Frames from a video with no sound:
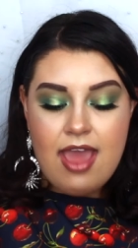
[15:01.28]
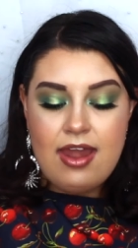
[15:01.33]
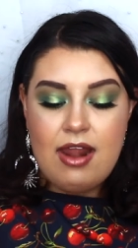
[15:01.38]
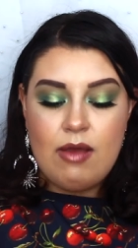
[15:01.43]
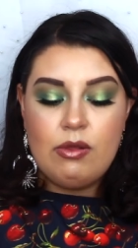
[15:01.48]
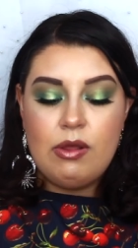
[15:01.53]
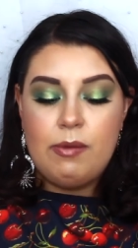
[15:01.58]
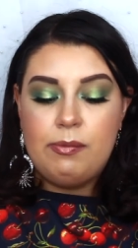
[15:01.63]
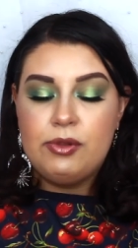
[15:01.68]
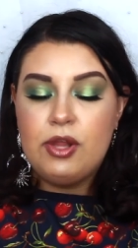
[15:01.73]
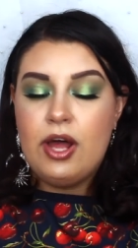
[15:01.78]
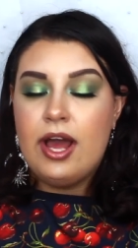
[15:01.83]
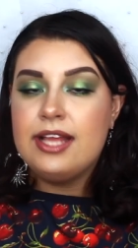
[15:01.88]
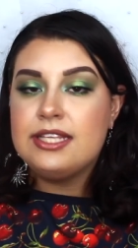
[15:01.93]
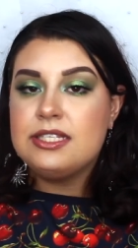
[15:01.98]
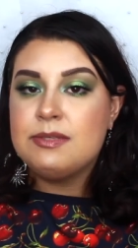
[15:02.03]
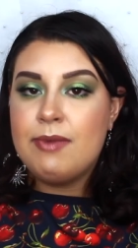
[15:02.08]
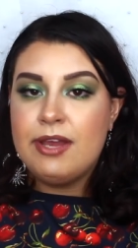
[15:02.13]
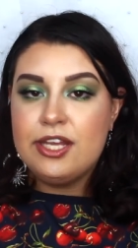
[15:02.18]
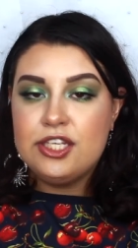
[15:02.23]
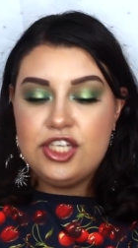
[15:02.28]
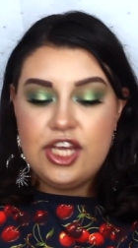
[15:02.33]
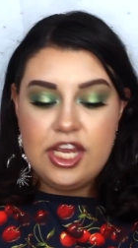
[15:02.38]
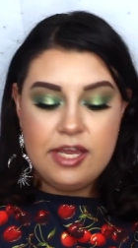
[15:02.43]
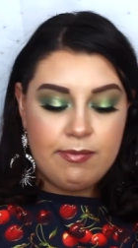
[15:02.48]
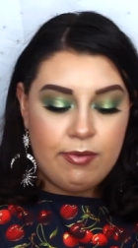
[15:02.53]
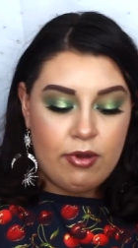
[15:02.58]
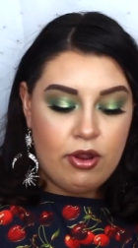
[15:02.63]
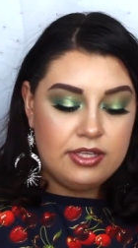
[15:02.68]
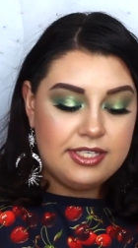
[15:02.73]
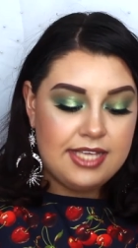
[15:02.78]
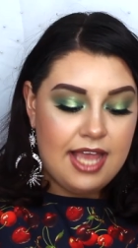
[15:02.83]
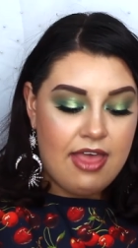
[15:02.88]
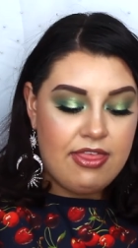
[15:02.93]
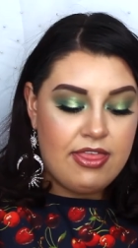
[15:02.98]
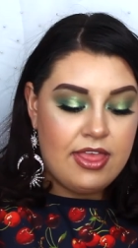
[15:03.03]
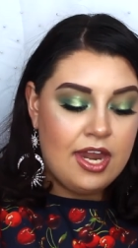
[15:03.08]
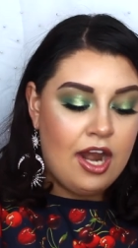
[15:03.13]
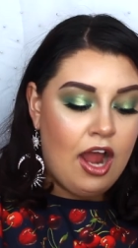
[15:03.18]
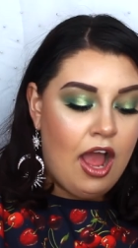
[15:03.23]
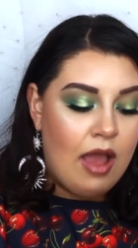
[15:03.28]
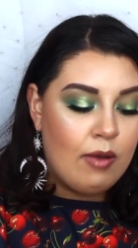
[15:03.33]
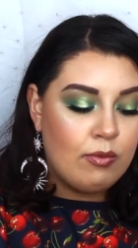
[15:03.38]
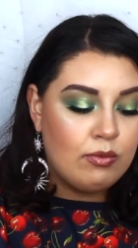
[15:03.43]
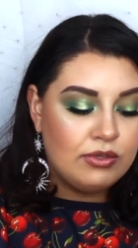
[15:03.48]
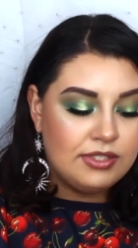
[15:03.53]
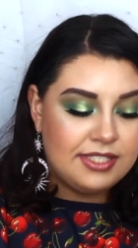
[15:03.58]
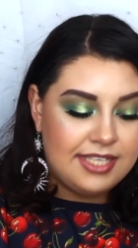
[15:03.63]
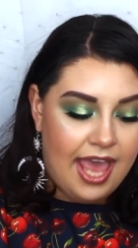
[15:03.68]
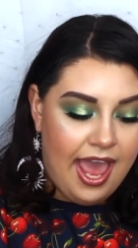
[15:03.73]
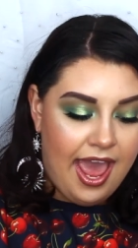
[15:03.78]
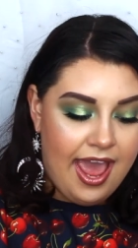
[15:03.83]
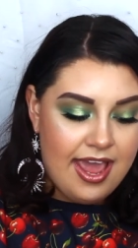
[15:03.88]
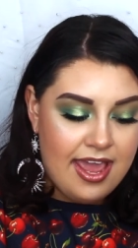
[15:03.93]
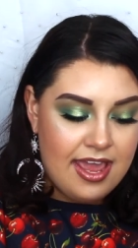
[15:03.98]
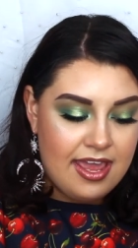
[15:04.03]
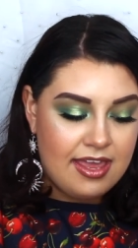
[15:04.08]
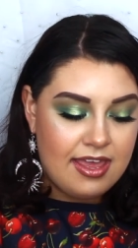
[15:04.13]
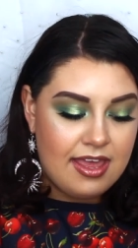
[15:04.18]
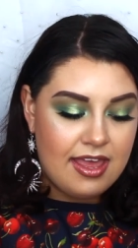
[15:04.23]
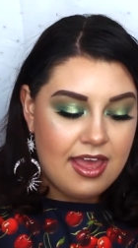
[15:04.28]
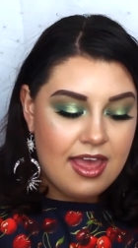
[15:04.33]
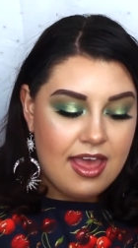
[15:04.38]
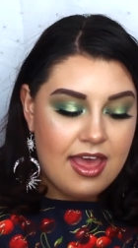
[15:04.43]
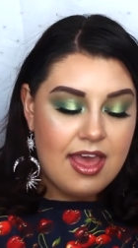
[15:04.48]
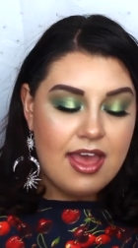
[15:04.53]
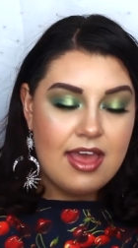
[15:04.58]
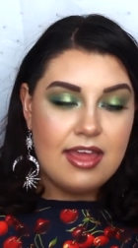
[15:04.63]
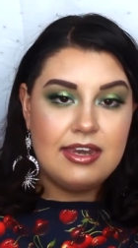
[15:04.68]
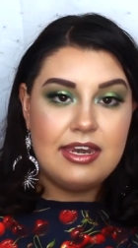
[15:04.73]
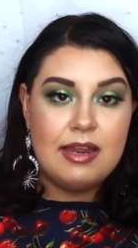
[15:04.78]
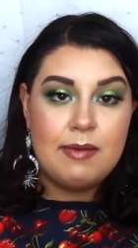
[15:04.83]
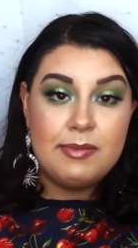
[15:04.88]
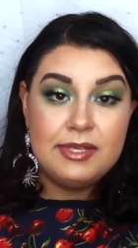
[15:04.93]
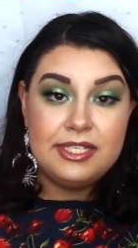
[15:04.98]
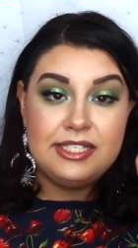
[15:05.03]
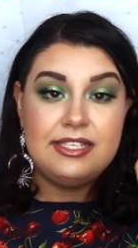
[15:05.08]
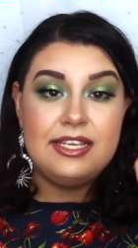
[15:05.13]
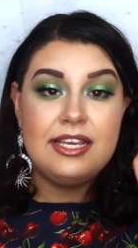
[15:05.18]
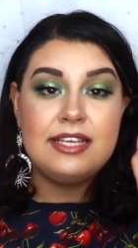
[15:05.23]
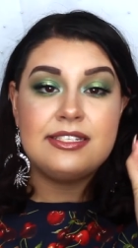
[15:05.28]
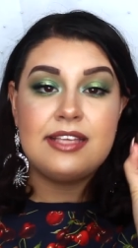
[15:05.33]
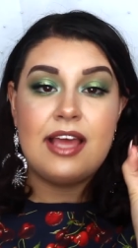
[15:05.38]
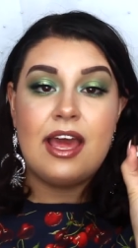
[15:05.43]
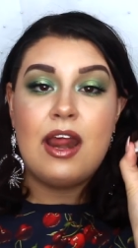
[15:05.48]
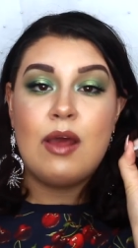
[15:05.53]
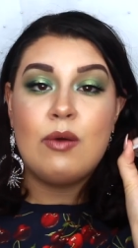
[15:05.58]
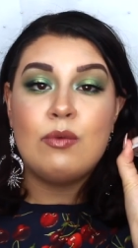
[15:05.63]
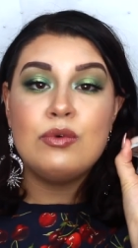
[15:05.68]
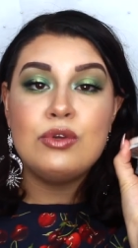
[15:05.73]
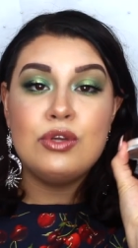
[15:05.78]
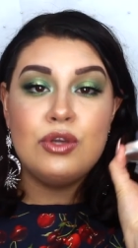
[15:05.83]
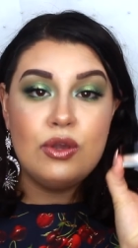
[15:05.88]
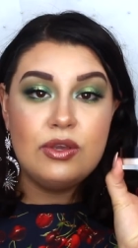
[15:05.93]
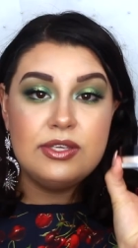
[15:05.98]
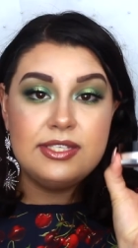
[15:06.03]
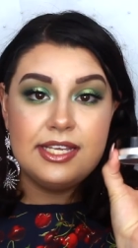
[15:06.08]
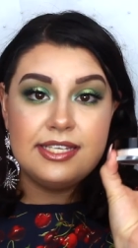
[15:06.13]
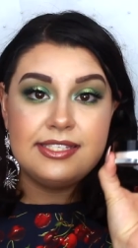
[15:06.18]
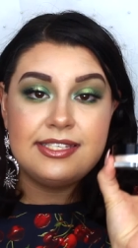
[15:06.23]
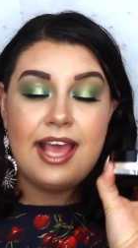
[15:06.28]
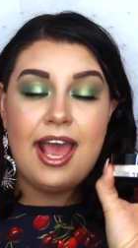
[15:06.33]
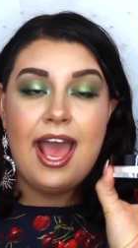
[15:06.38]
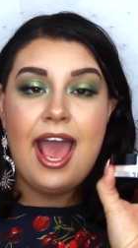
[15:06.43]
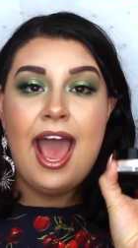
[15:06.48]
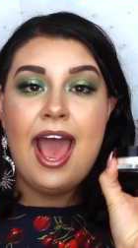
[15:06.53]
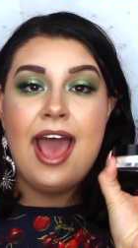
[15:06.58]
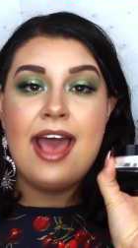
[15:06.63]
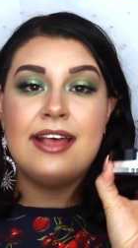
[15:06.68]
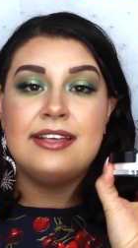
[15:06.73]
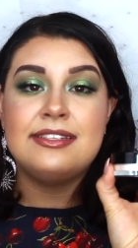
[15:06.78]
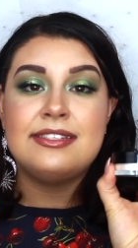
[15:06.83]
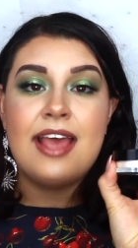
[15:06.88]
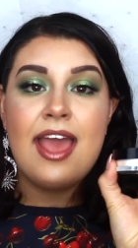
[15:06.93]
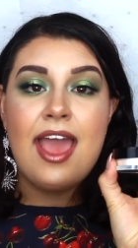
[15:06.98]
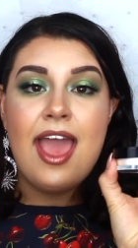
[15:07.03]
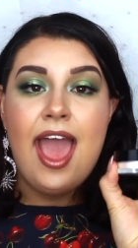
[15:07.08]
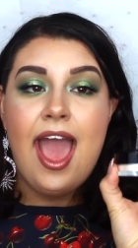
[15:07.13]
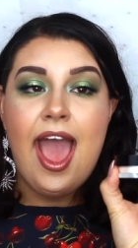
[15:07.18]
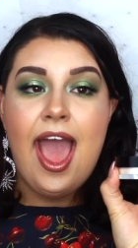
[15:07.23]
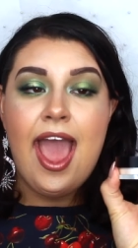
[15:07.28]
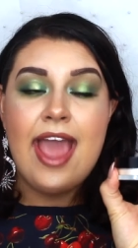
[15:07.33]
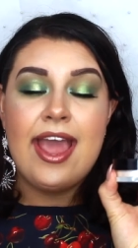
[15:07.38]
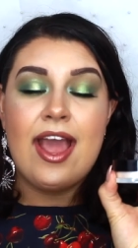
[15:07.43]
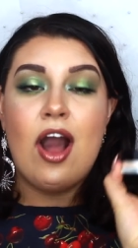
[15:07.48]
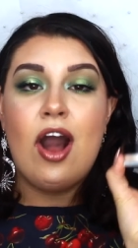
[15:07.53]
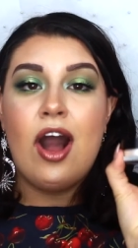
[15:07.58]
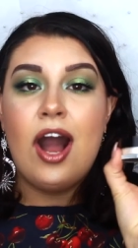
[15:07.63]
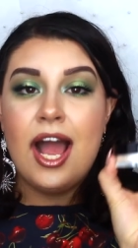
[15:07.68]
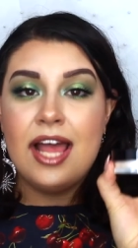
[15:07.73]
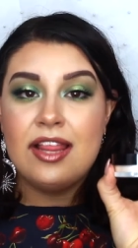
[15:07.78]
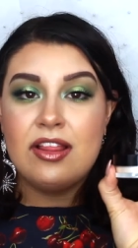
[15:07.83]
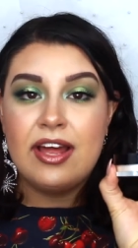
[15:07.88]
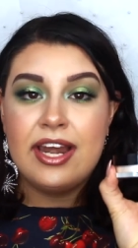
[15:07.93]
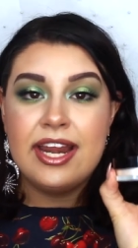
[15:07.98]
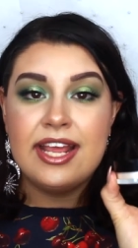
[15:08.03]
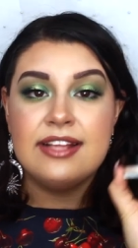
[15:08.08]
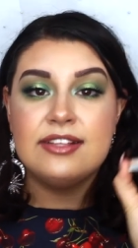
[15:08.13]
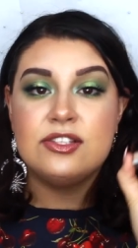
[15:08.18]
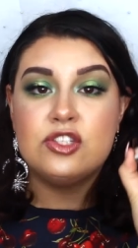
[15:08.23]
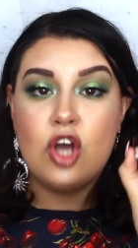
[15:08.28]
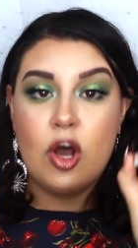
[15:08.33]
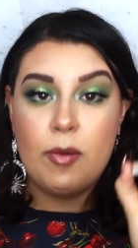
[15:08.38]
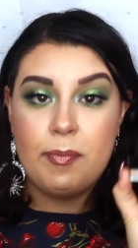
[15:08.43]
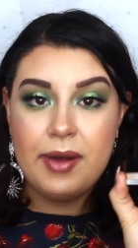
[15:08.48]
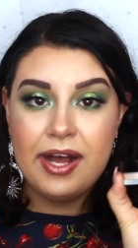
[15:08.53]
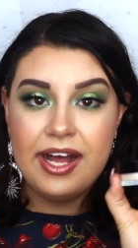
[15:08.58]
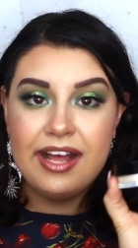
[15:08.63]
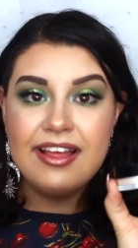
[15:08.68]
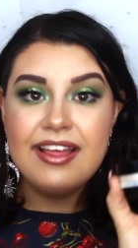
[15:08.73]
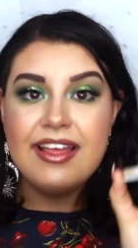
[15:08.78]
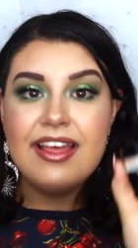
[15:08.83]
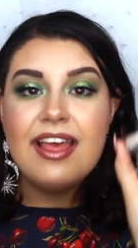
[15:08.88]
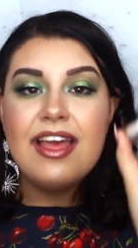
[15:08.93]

and I will apply it to my cheekbones, and then I will take number 6 and I will use this as a highlighting topper.